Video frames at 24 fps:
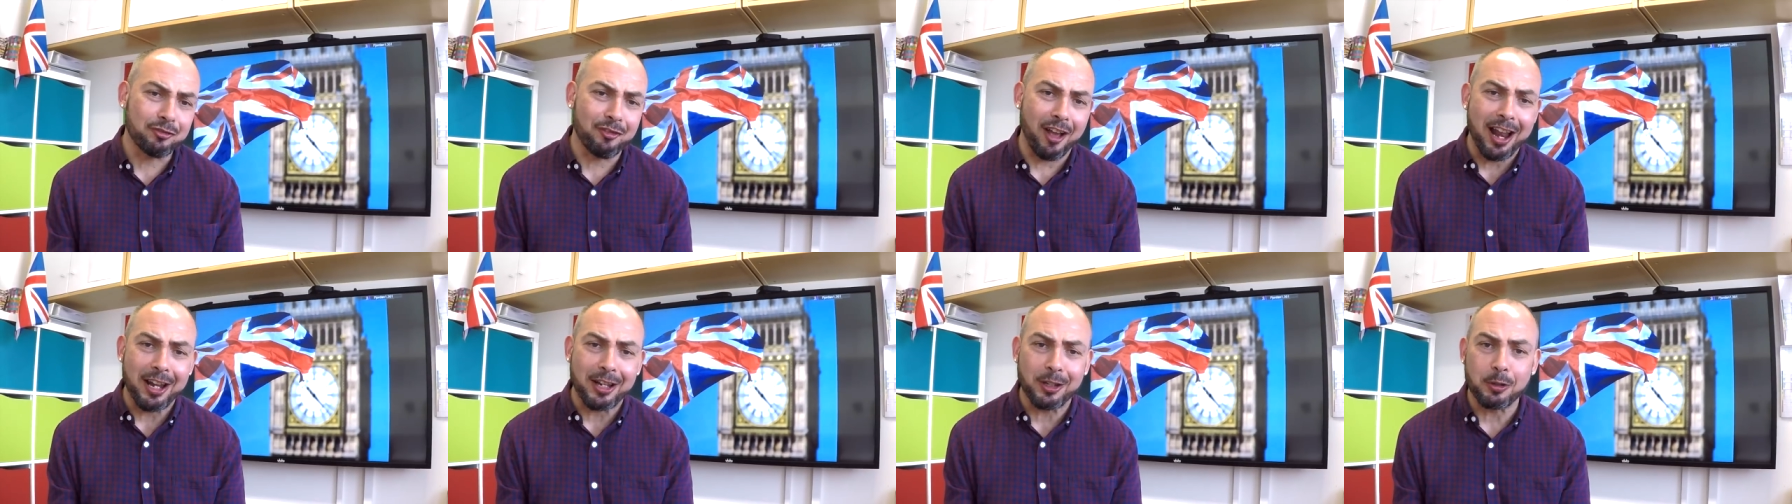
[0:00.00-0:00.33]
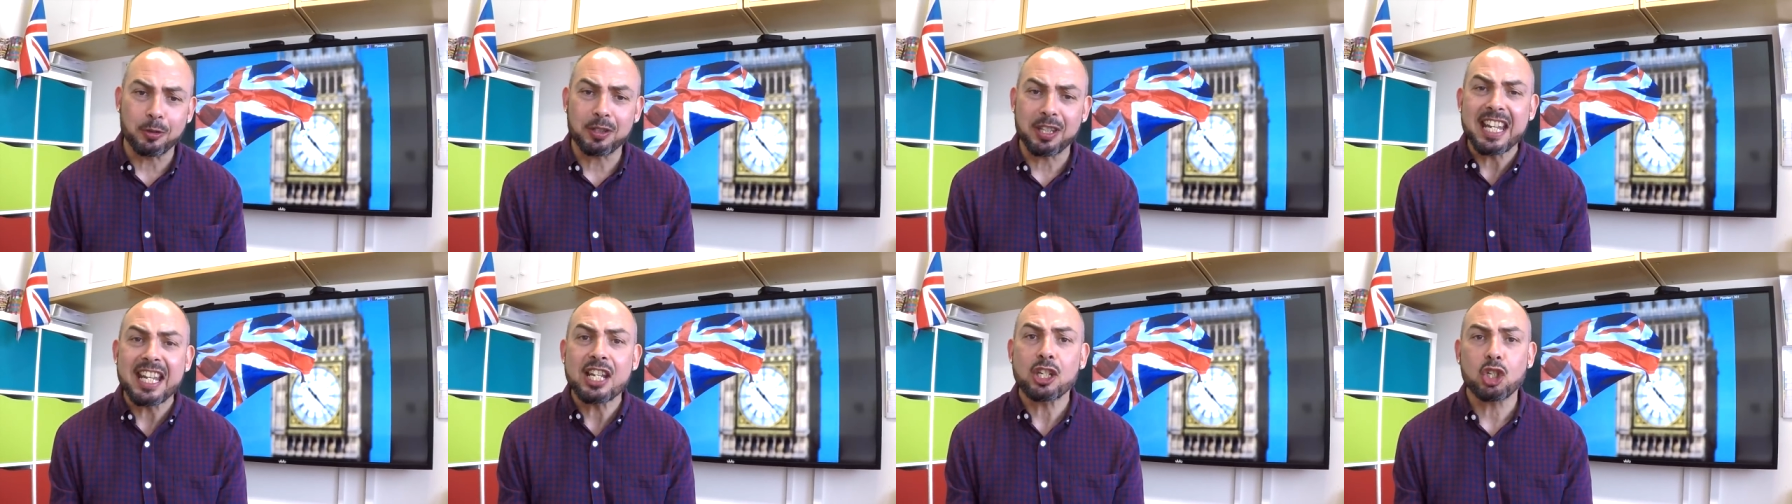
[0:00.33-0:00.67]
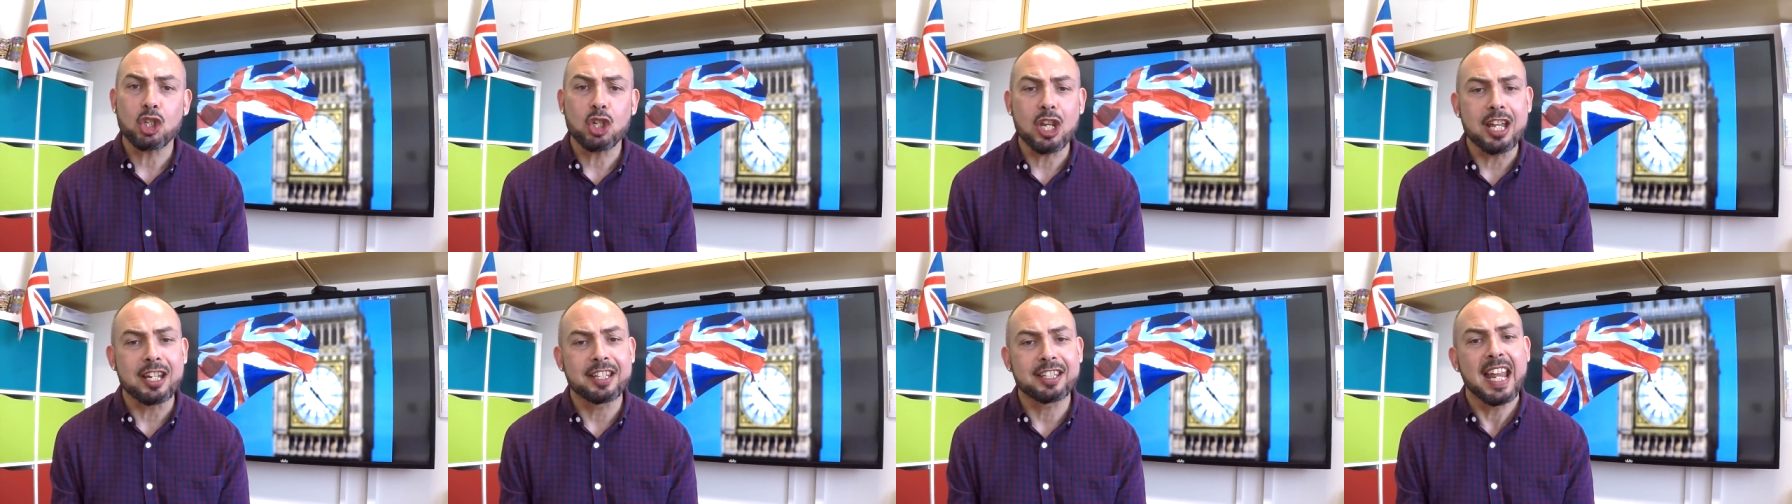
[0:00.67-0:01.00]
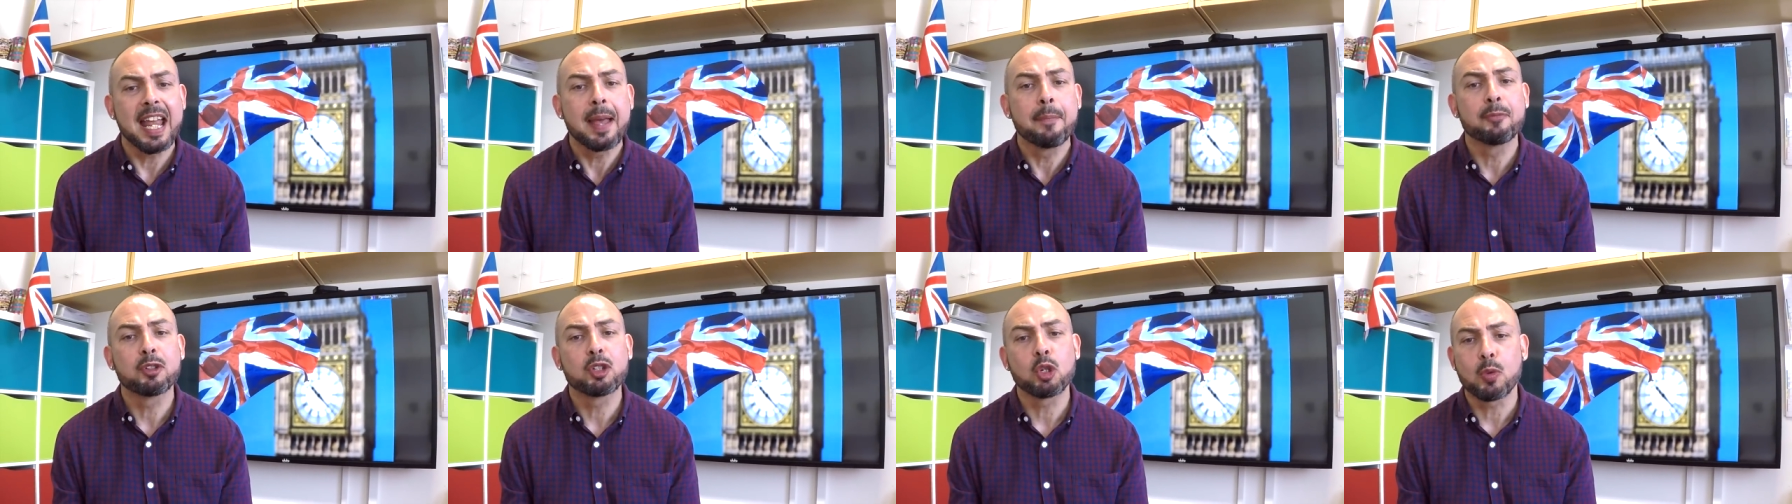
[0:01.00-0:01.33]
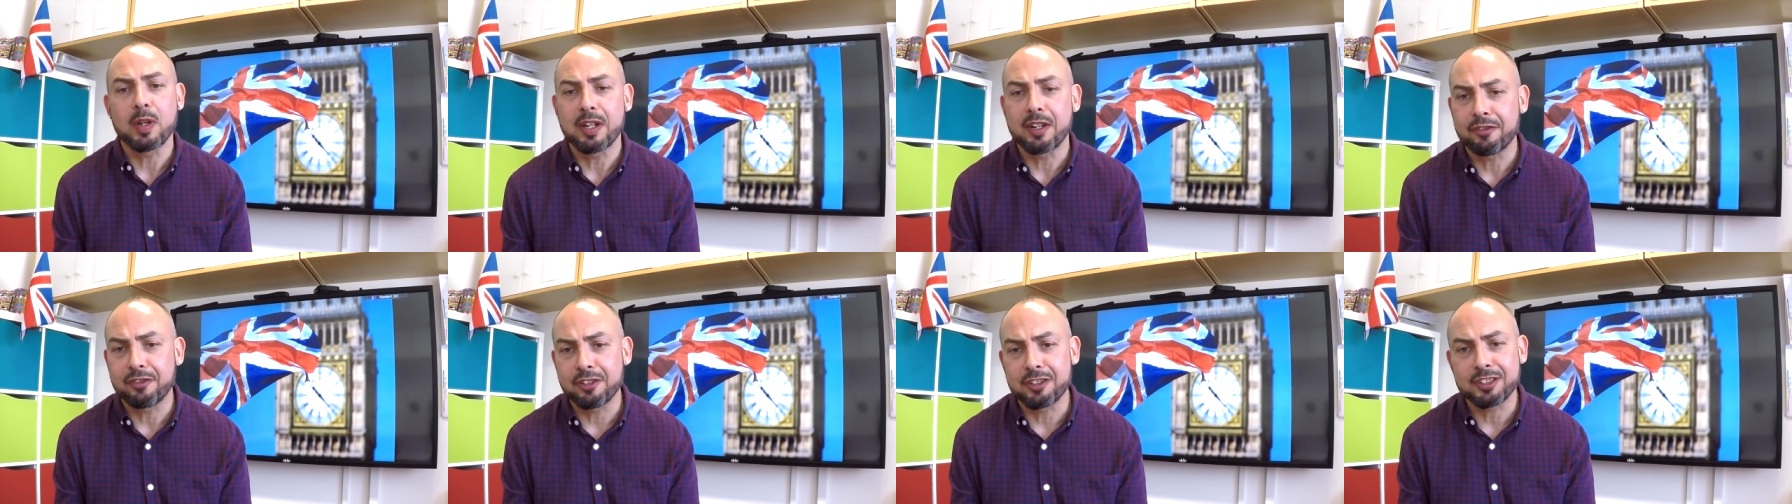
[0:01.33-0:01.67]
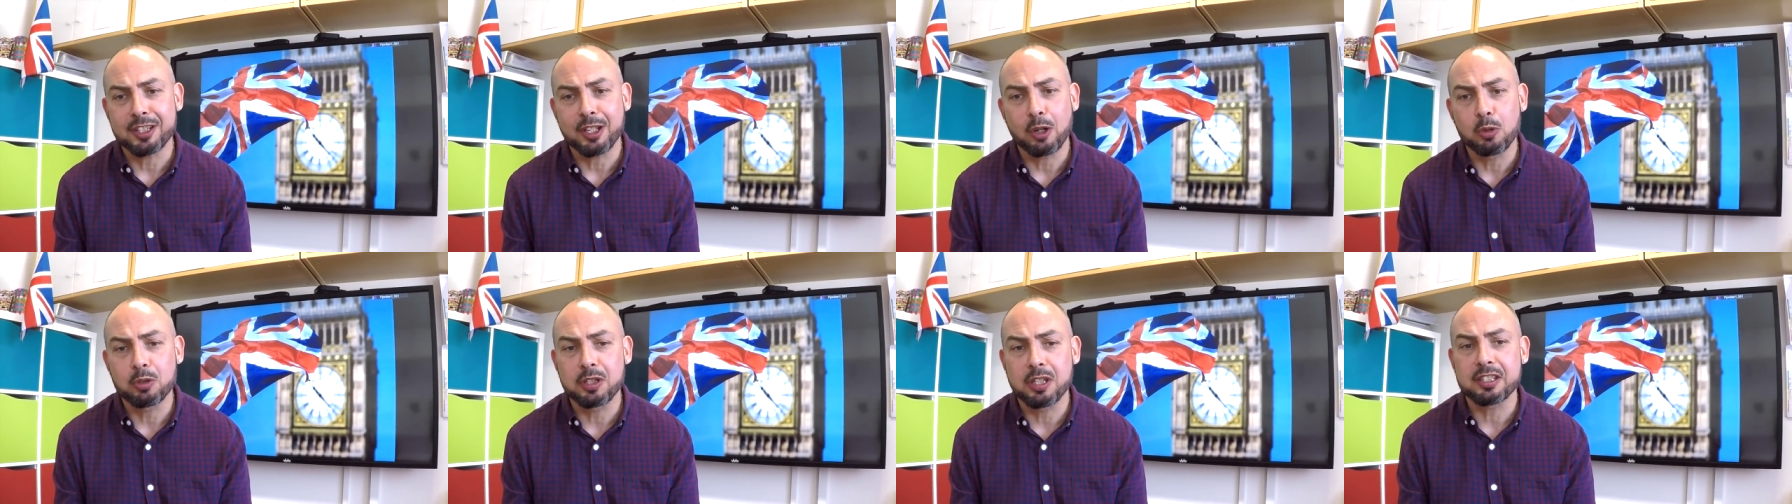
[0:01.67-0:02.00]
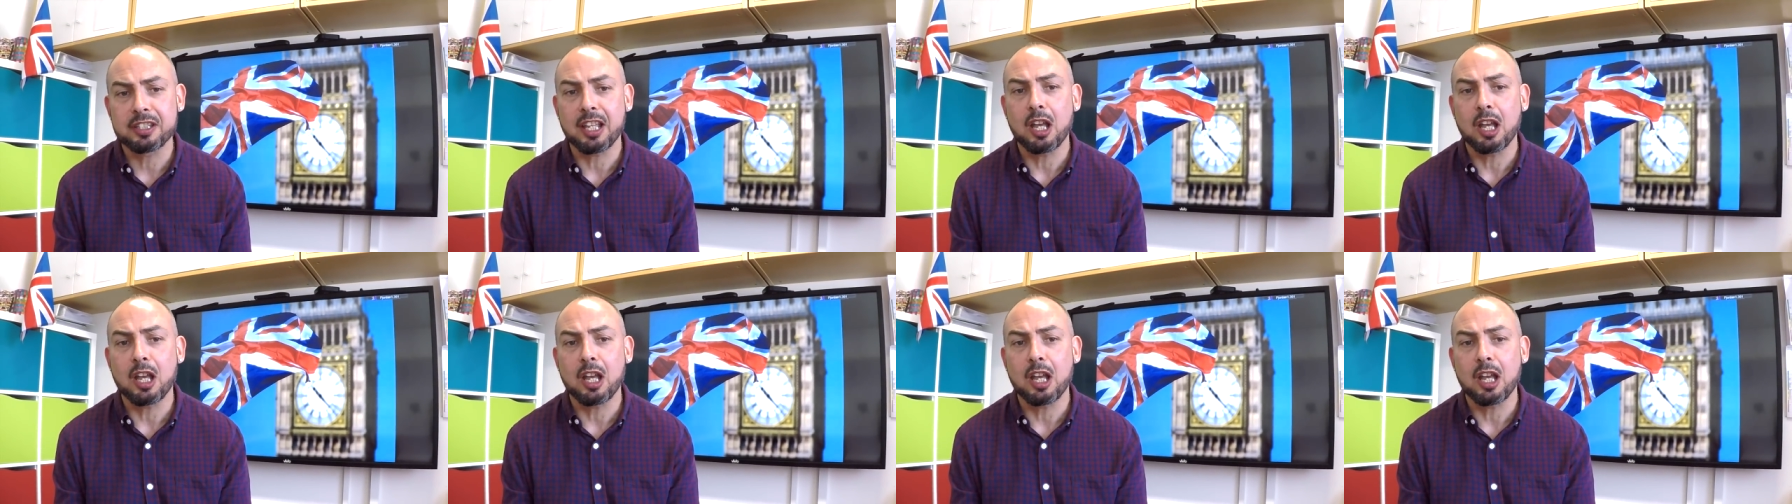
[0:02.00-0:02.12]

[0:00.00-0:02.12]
values, each year Thames View Infants holds its